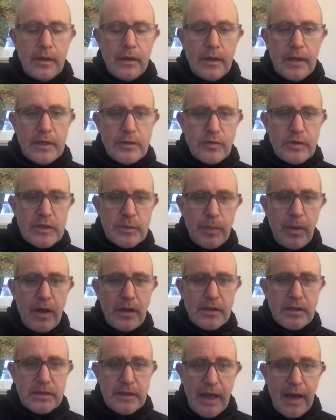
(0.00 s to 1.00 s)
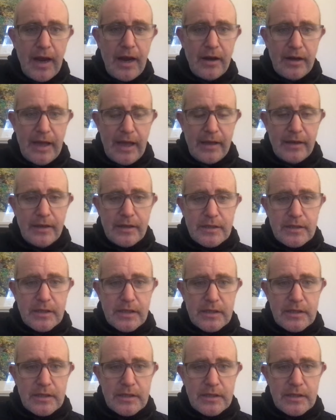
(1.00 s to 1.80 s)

His response there then is to